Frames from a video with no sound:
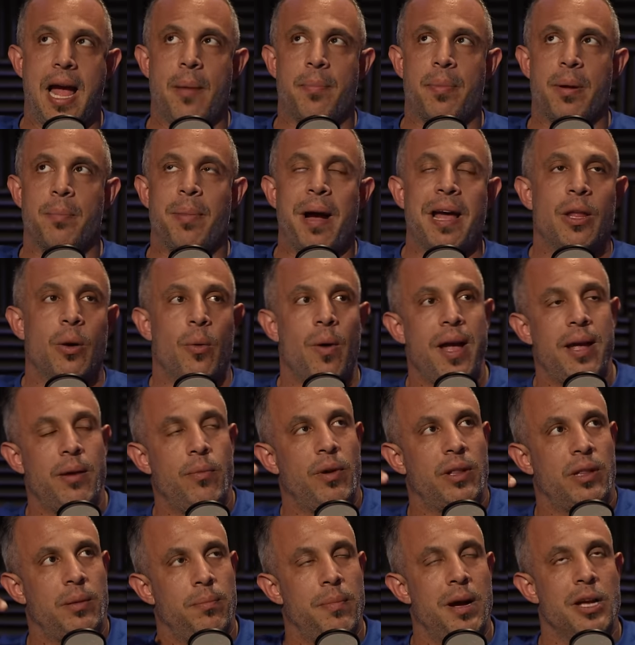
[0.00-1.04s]
happen. By the way,
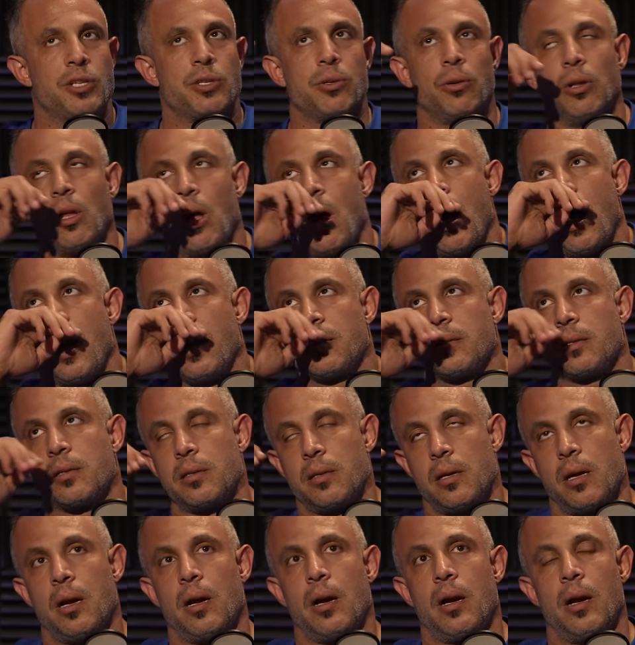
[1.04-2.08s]
with muscle loss,
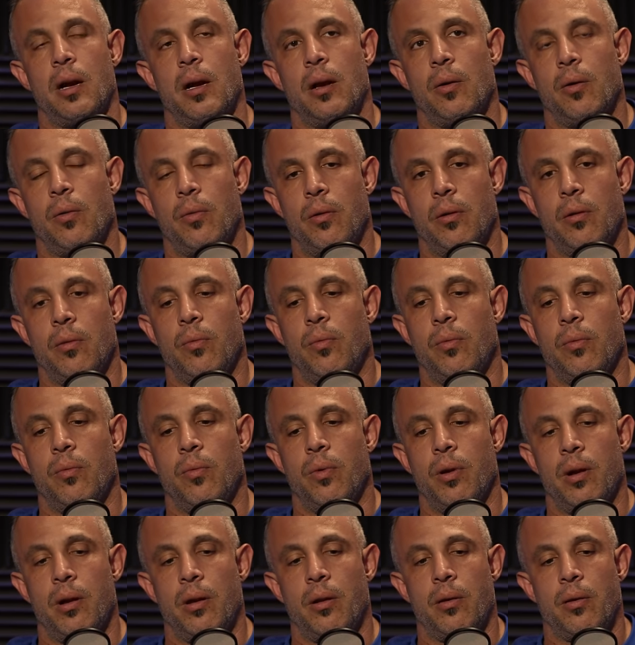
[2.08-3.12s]
uh,
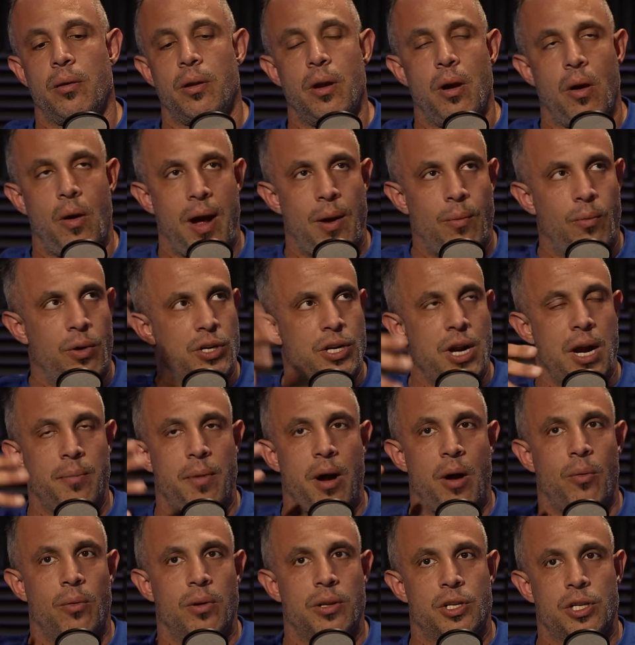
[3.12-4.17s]
you know, we're talking
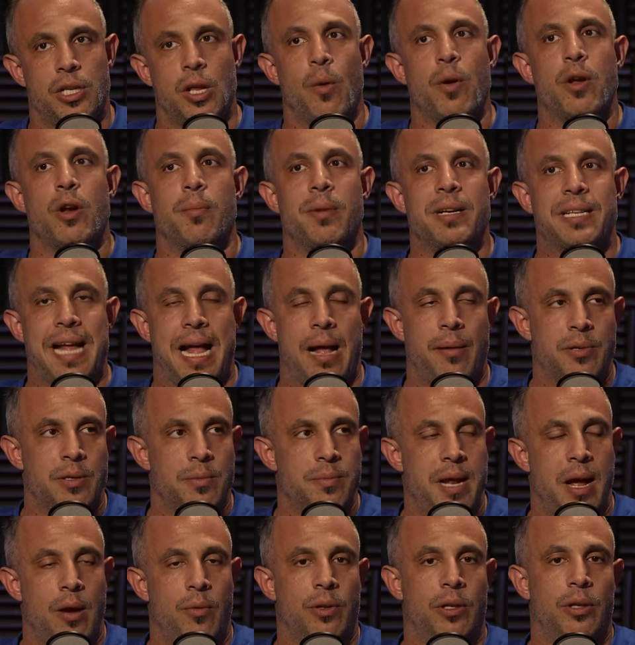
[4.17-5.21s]
about slowing your
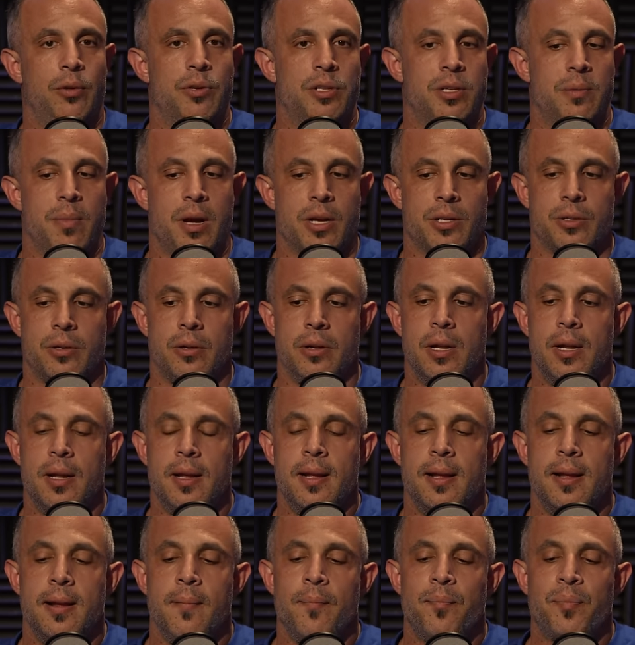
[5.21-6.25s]
metabolism down with losing muscle.
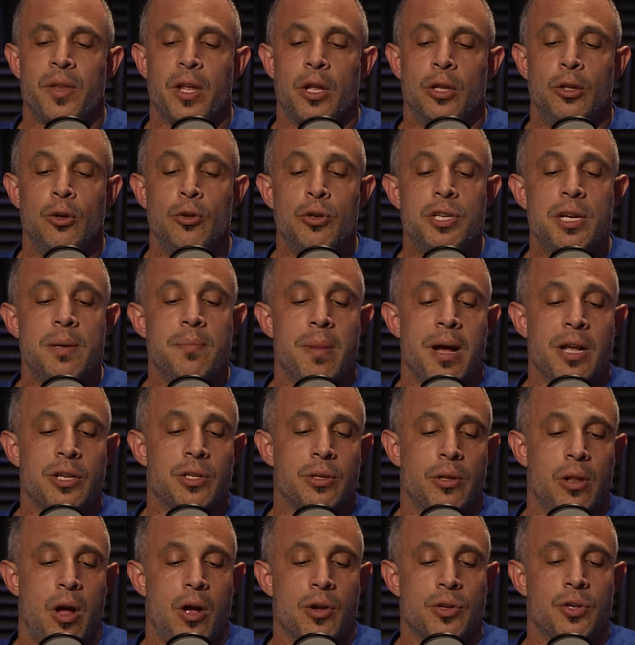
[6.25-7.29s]
Losing
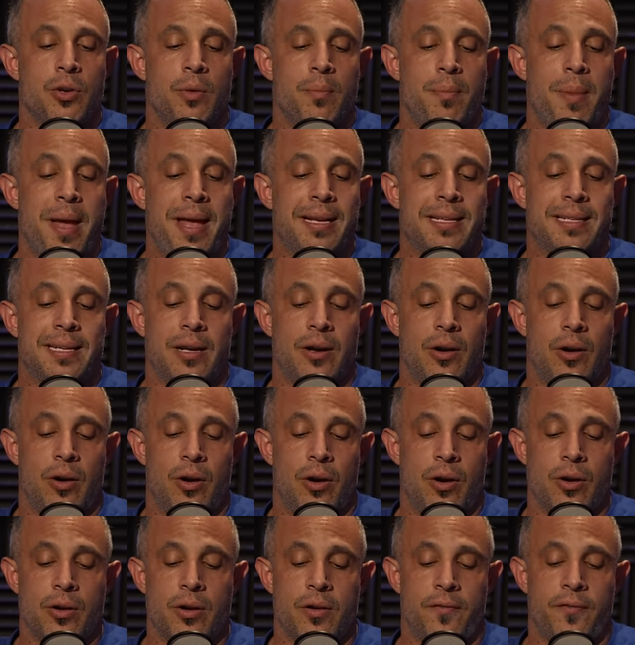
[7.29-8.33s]
muscle also makes it
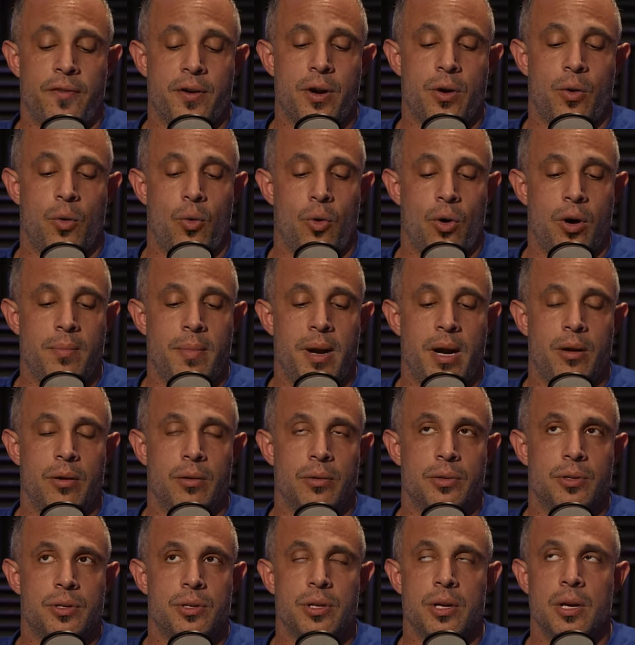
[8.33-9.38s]
harder for your
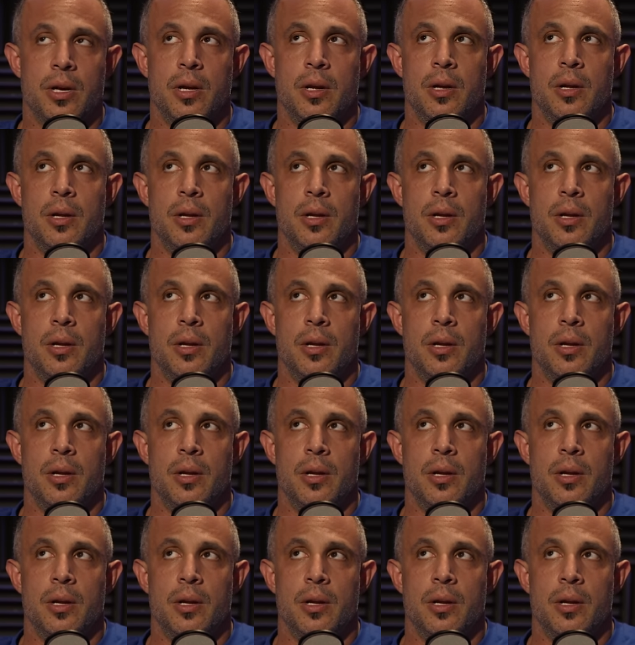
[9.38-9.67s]
hormones